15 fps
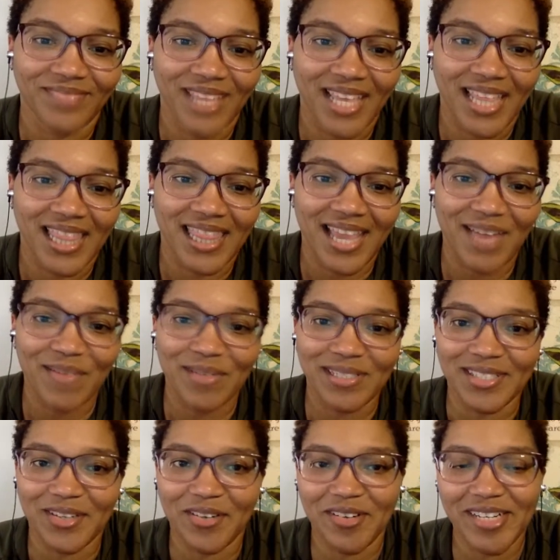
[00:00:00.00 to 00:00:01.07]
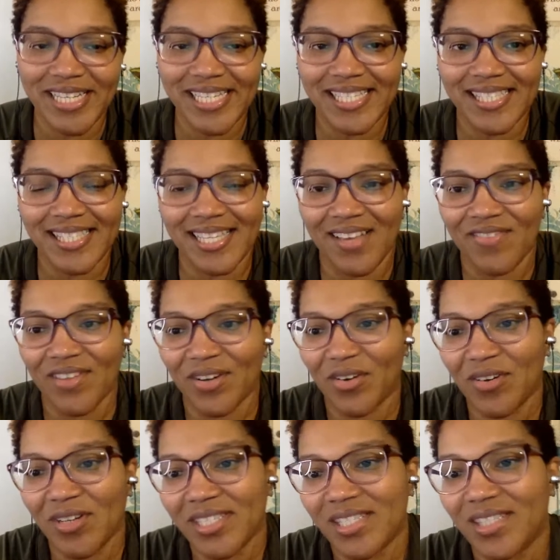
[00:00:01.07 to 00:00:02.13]
That was Chris of the
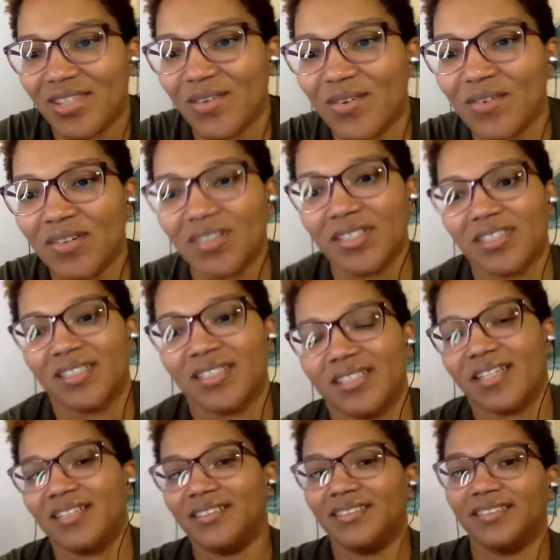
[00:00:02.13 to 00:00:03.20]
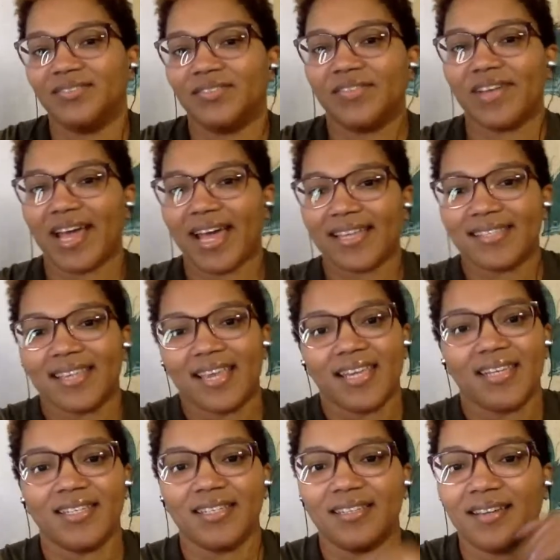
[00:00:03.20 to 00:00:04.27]
Chris Thorne Show. If you guys
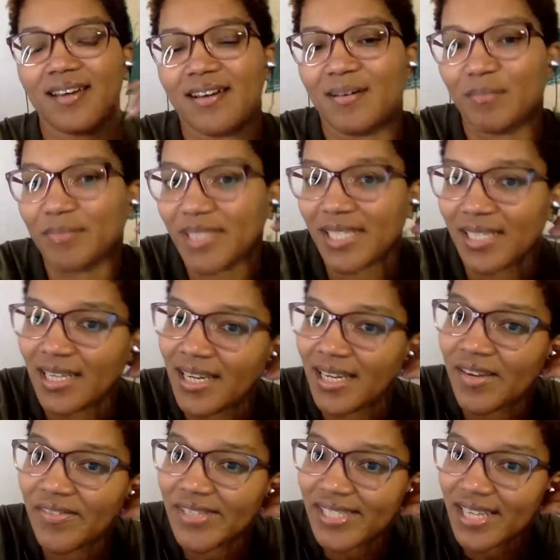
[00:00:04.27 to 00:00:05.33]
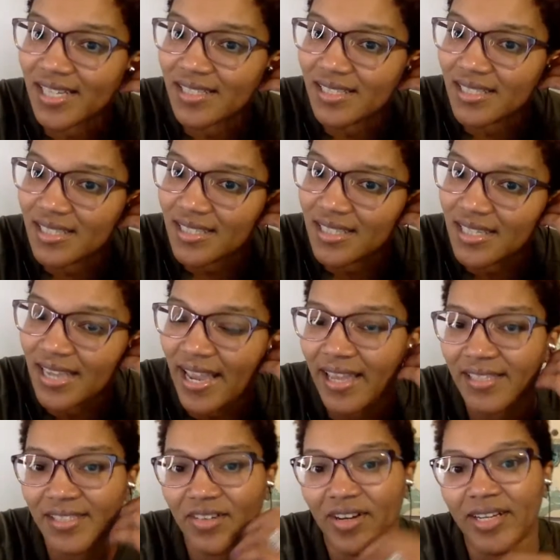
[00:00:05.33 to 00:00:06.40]
hadn't seen any of his content, he
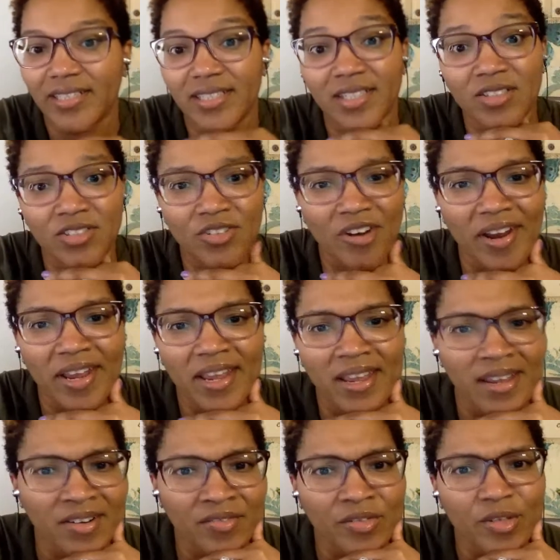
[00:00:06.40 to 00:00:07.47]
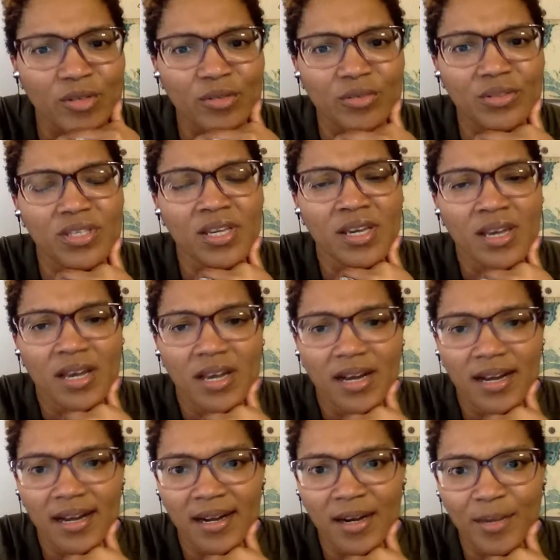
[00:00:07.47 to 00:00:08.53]
has great shows, great interviews.
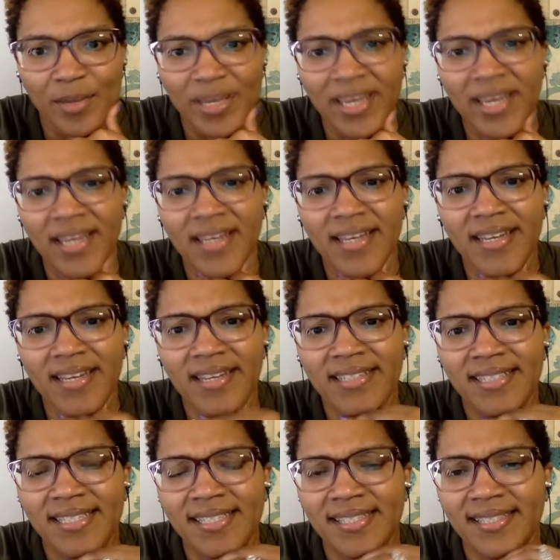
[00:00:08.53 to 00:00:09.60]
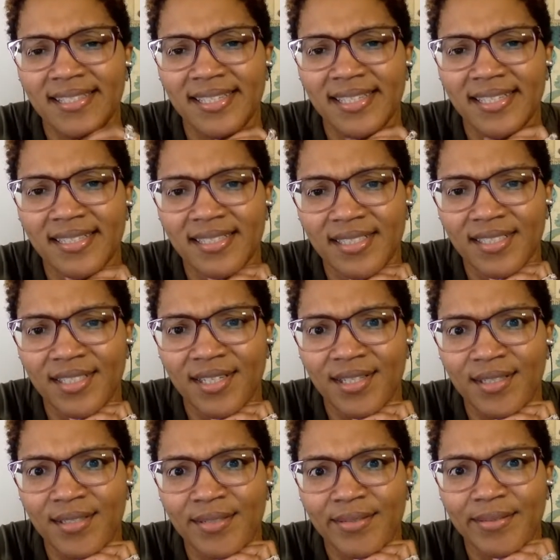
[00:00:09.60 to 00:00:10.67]
He just did a
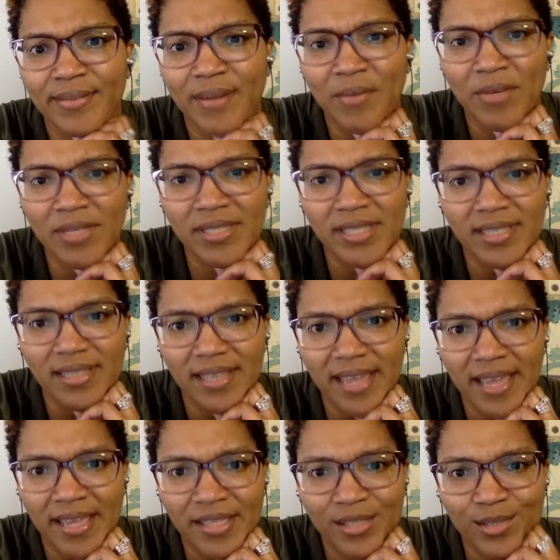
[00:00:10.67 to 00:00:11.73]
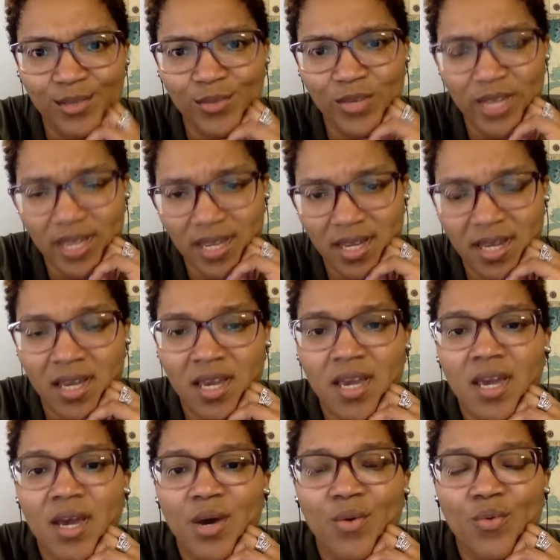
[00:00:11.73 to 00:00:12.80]
show, I want to say last week,
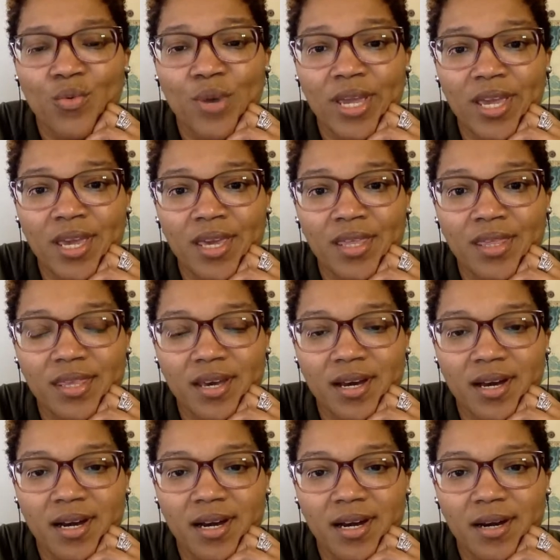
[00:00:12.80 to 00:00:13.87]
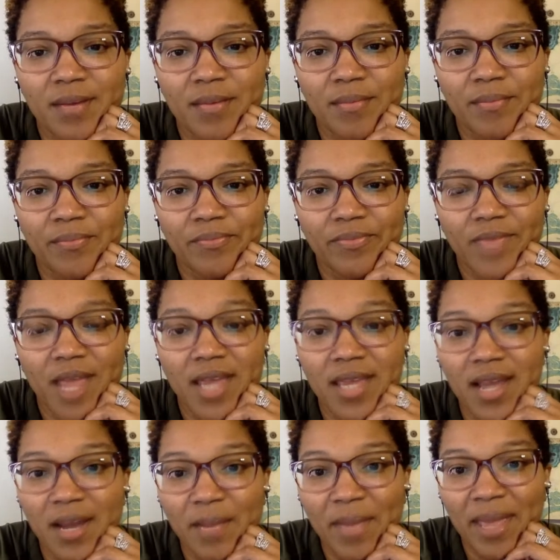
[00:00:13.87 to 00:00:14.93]
with a
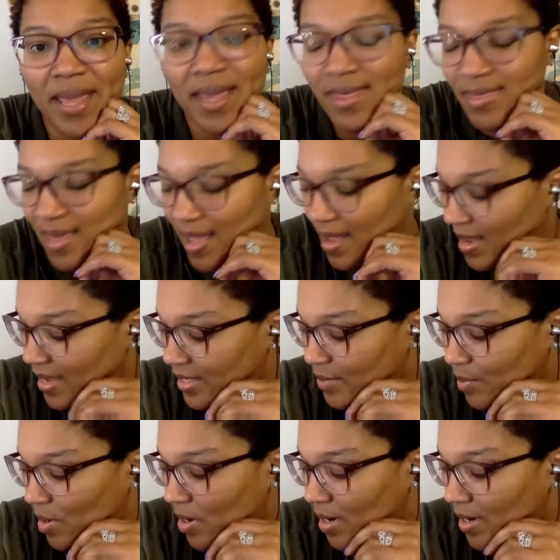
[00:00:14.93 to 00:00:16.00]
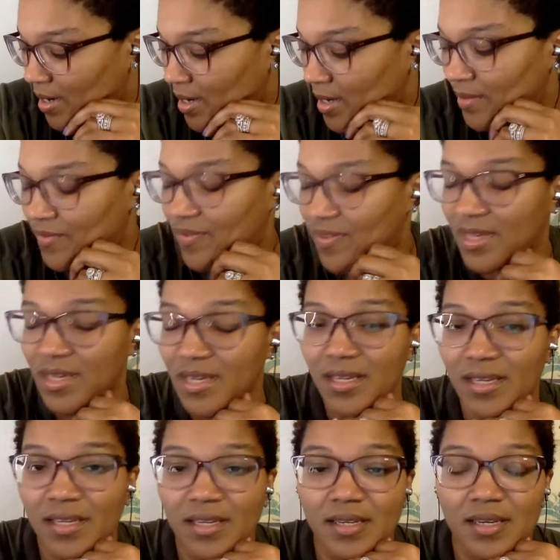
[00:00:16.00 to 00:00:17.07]
young man that is part of
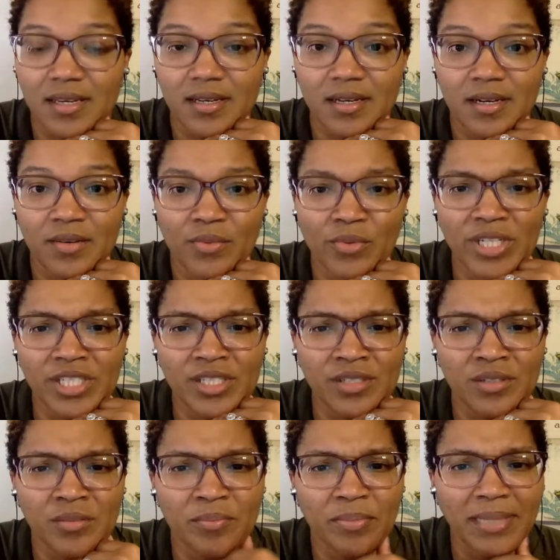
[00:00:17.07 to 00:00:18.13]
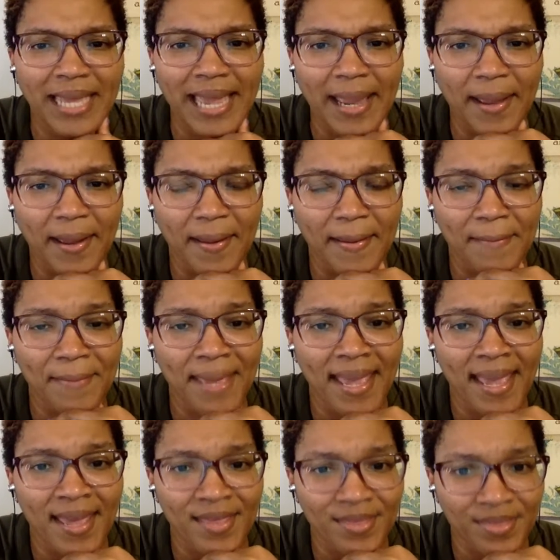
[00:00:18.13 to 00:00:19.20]
the original Black
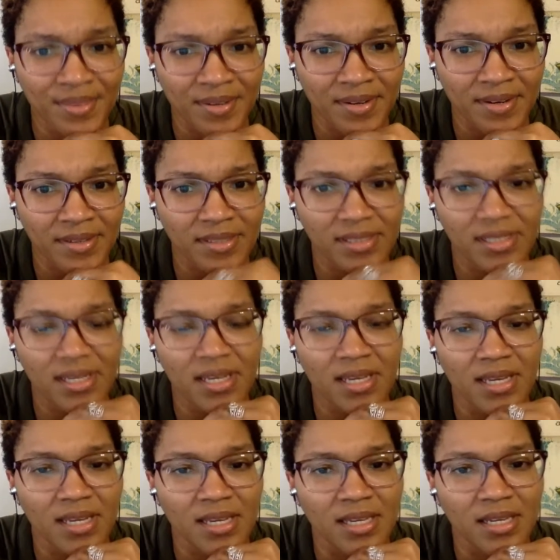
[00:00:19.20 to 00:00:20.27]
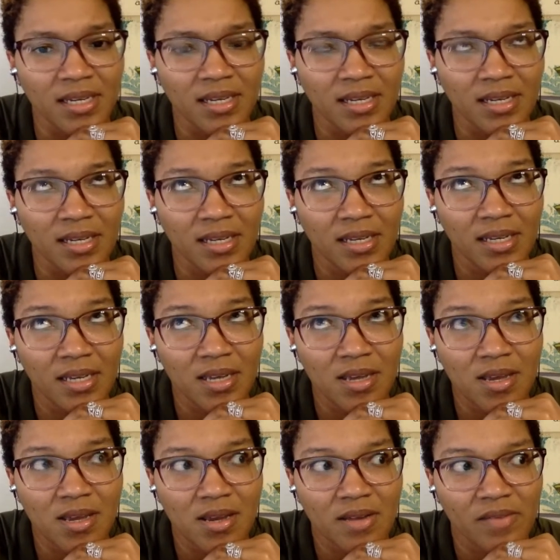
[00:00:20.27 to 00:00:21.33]
Panthers in
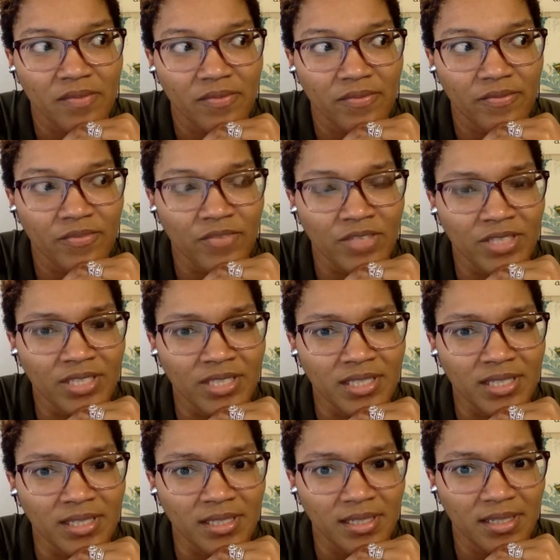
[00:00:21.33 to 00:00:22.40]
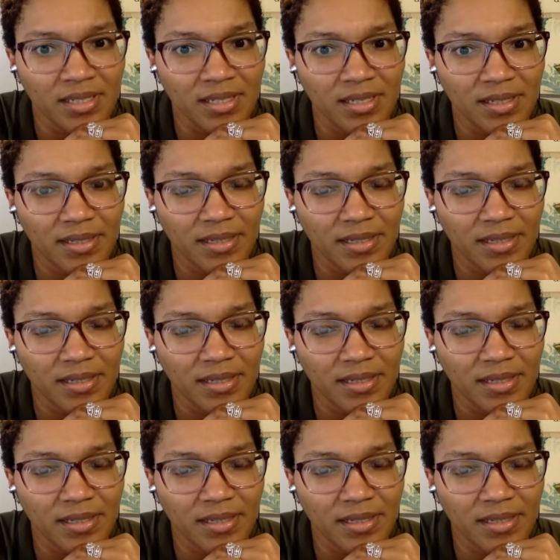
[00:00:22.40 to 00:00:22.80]
Virginia,